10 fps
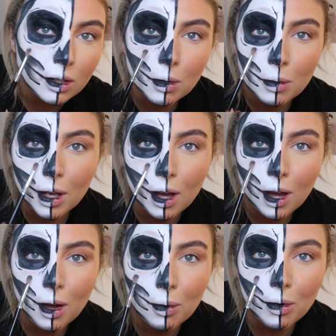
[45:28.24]
is what we
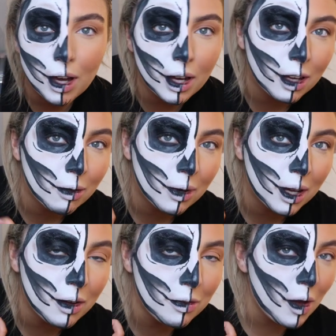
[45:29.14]
are working
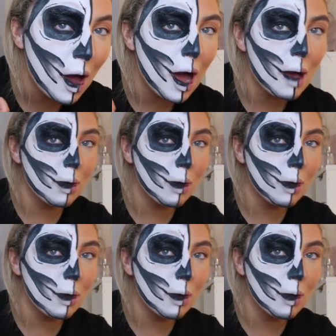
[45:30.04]
with. I'm